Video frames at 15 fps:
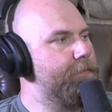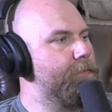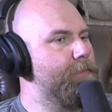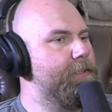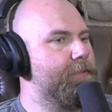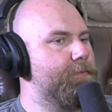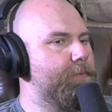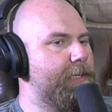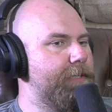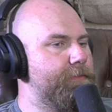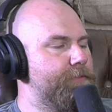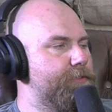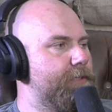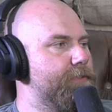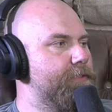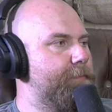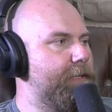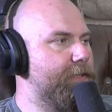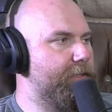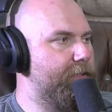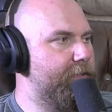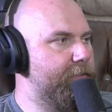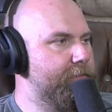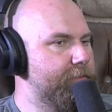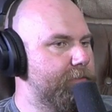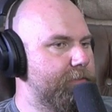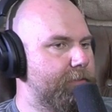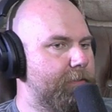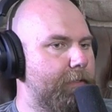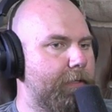Even when I do jokes about
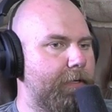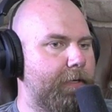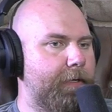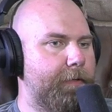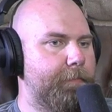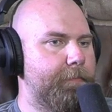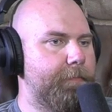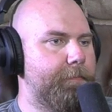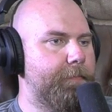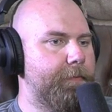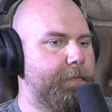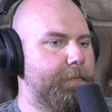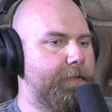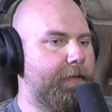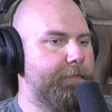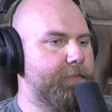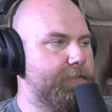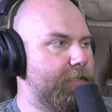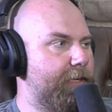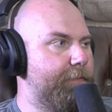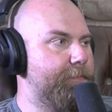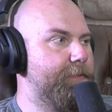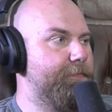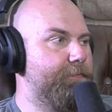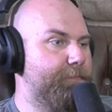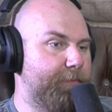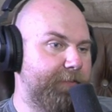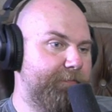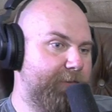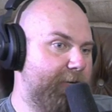guns, obviously I
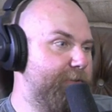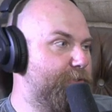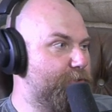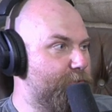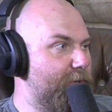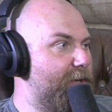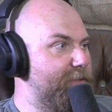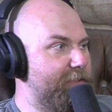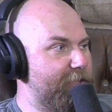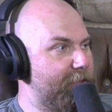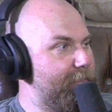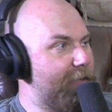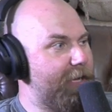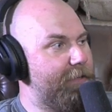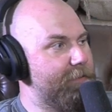believe very strongly about